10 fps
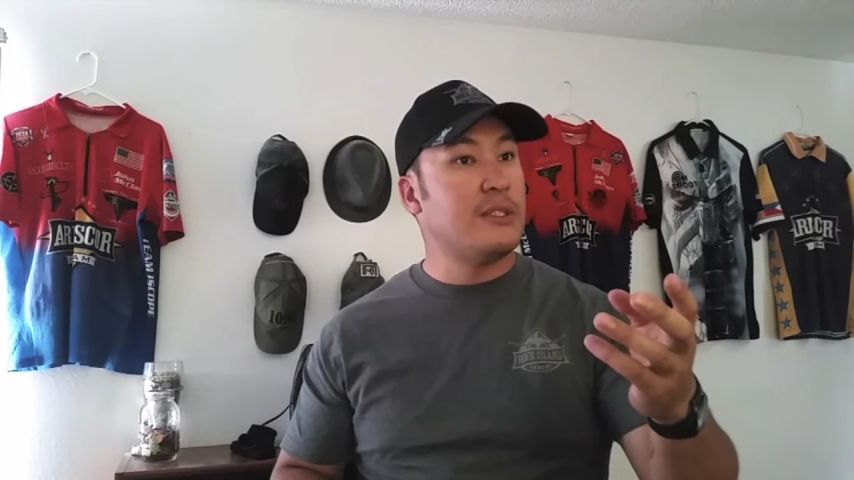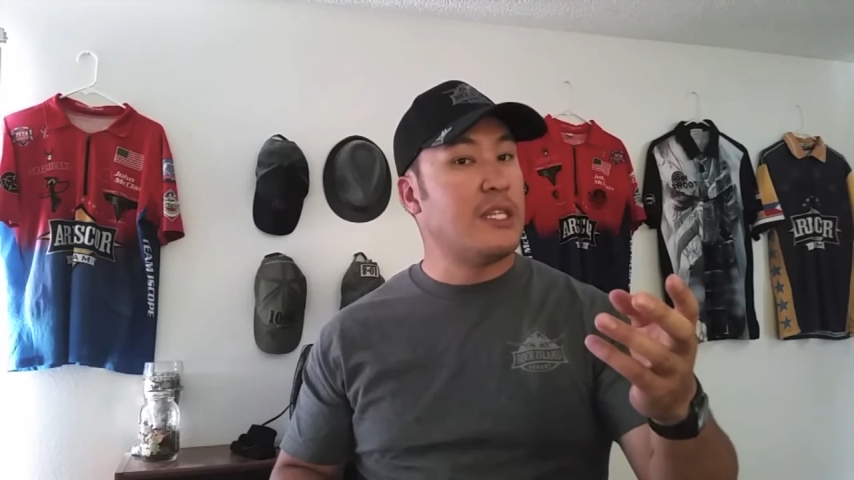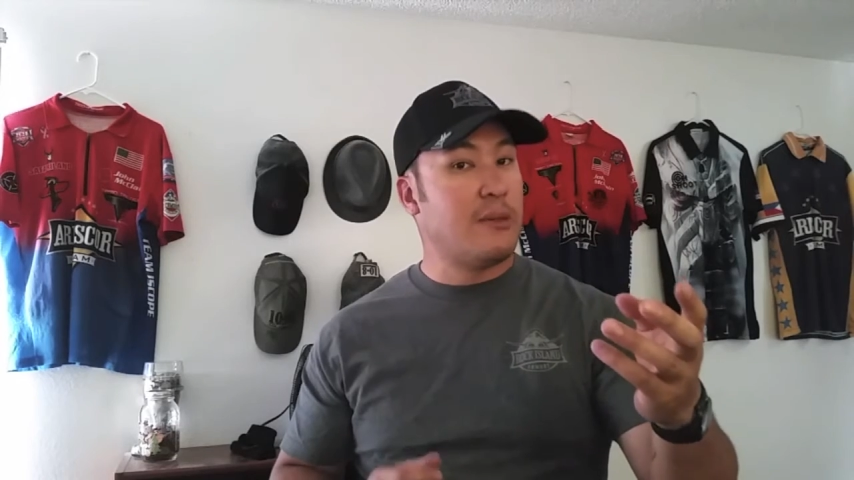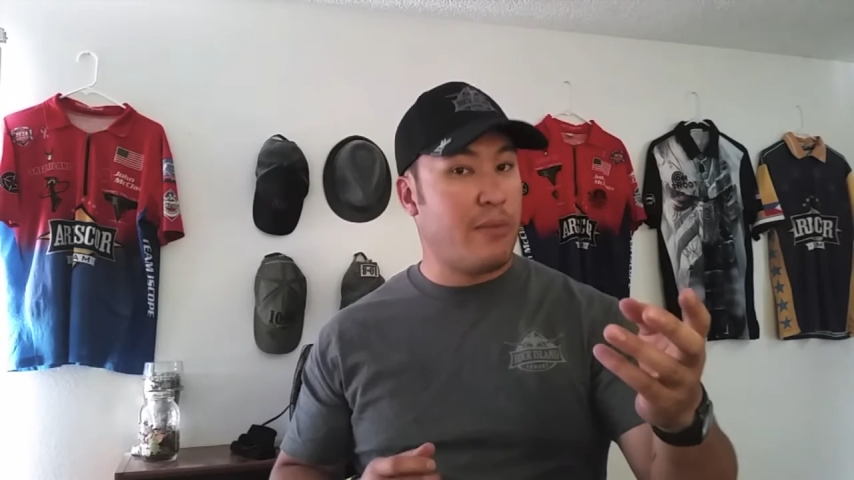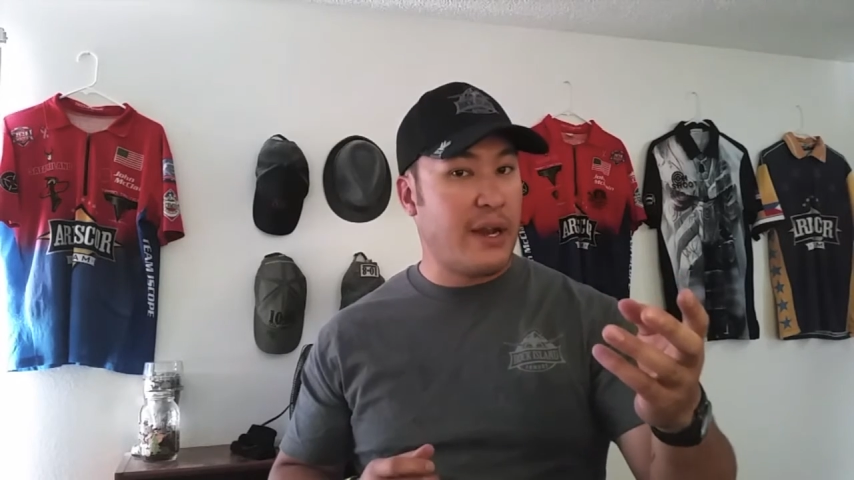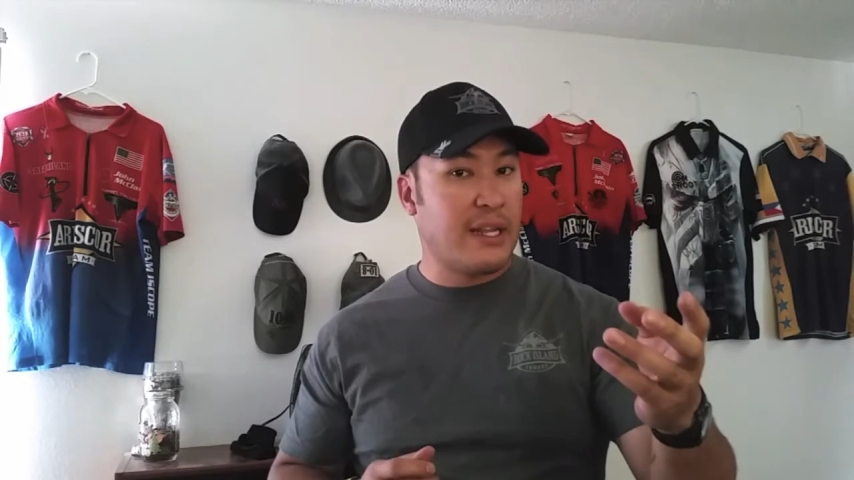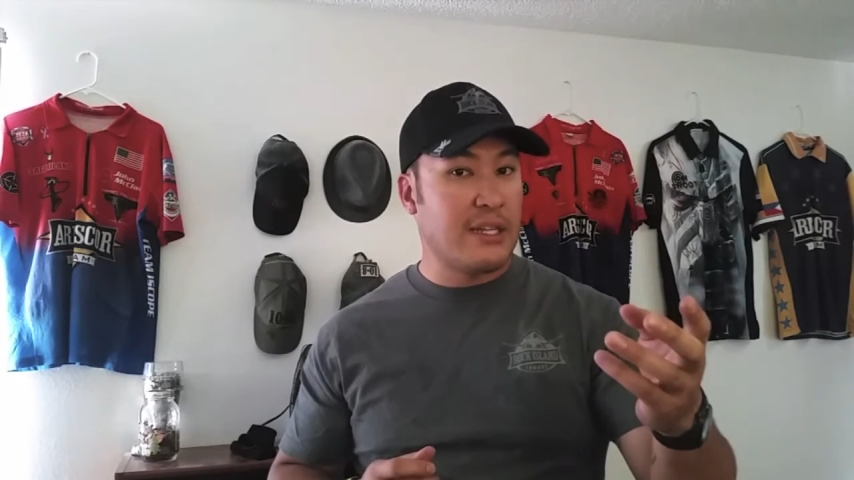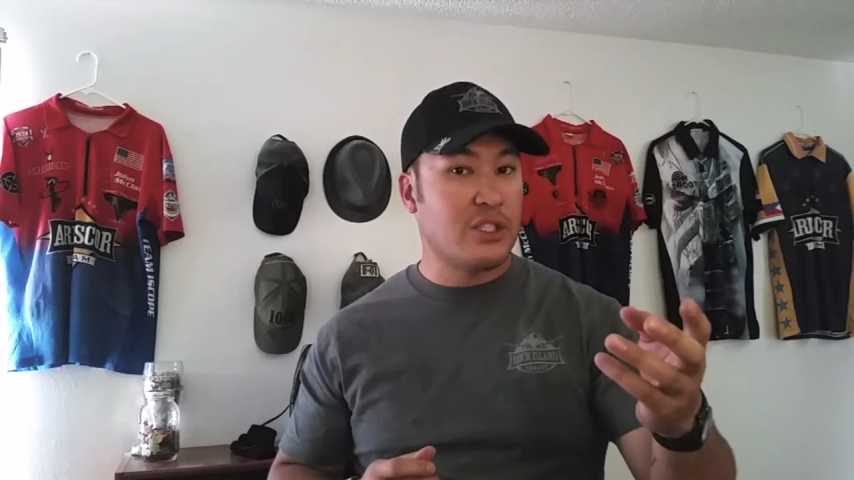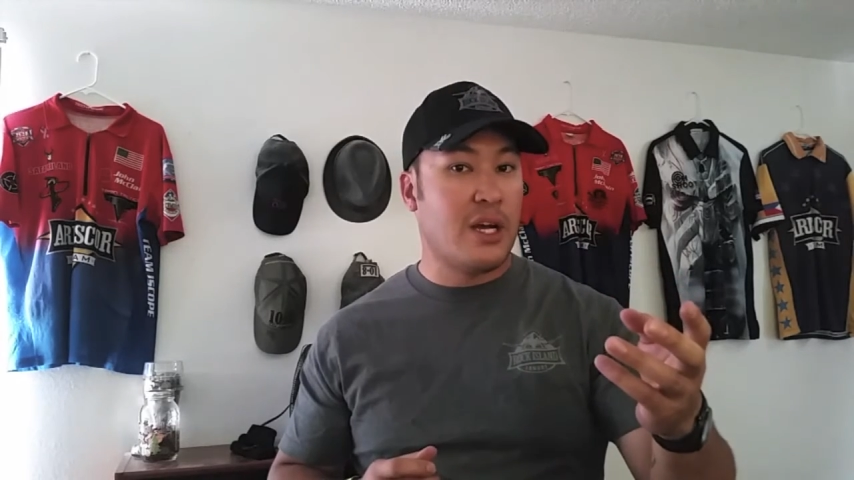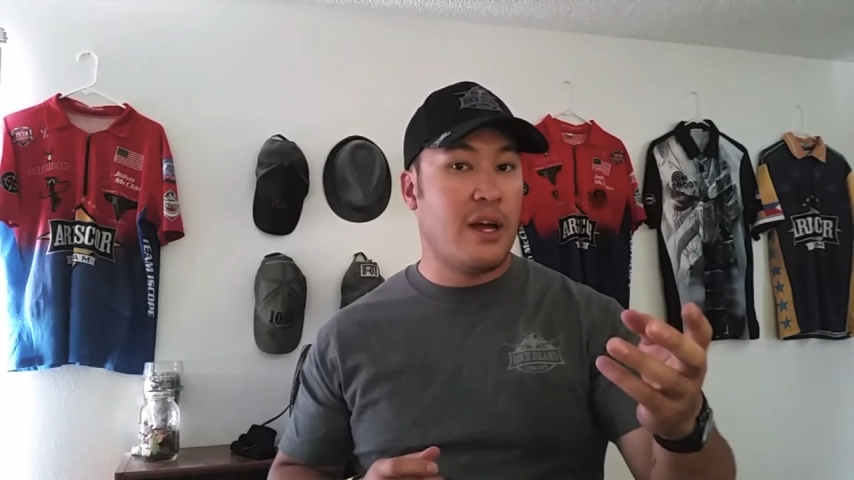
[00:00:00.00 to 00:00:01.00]
and then to break
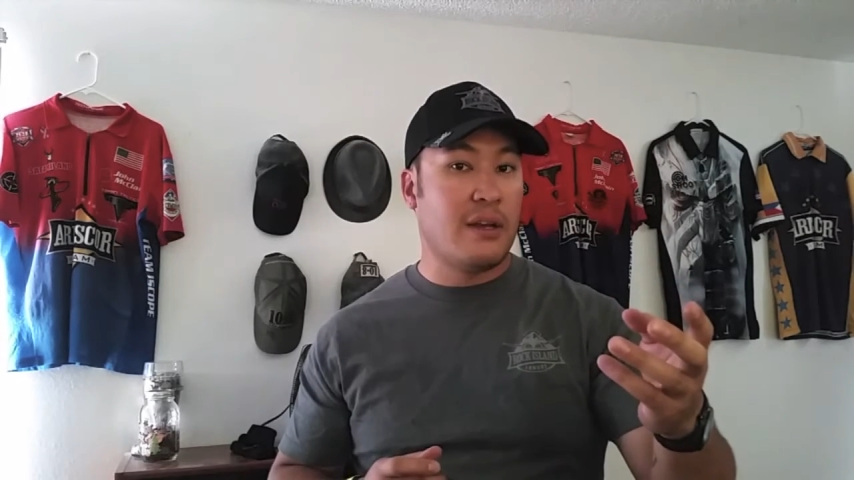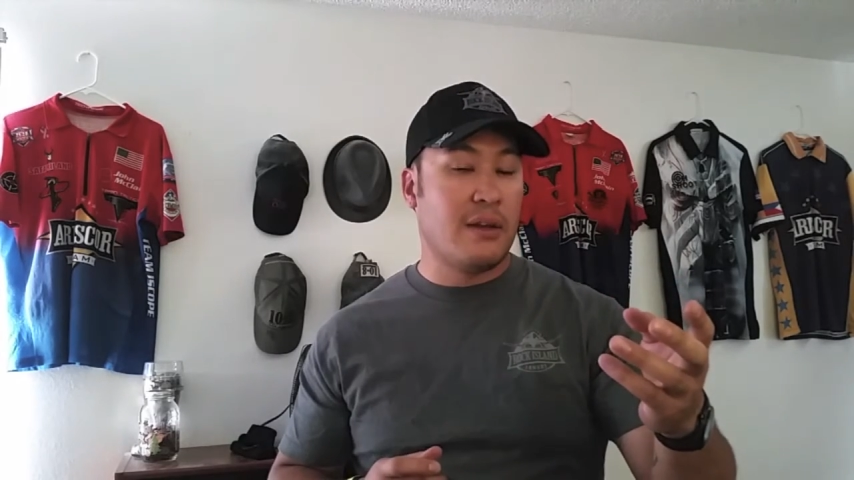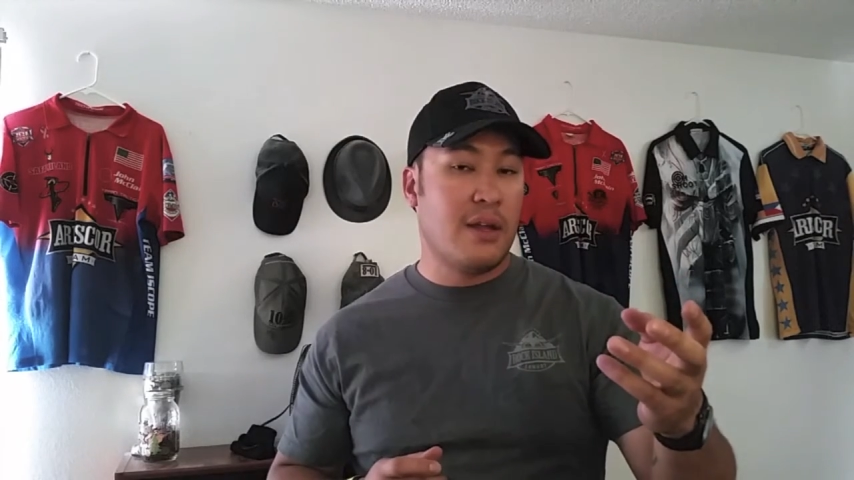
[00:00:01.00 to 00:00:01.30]
that shot,